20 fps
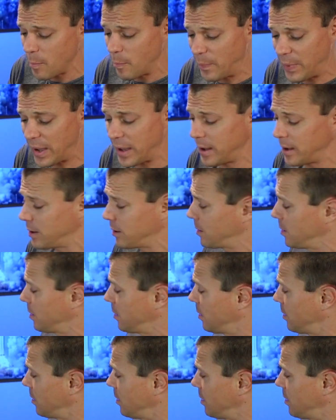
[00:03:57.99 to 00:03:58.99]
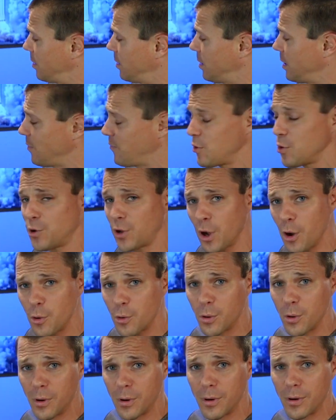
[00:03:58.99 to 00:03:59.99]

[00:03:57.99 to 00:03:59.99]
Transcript: but if you don't,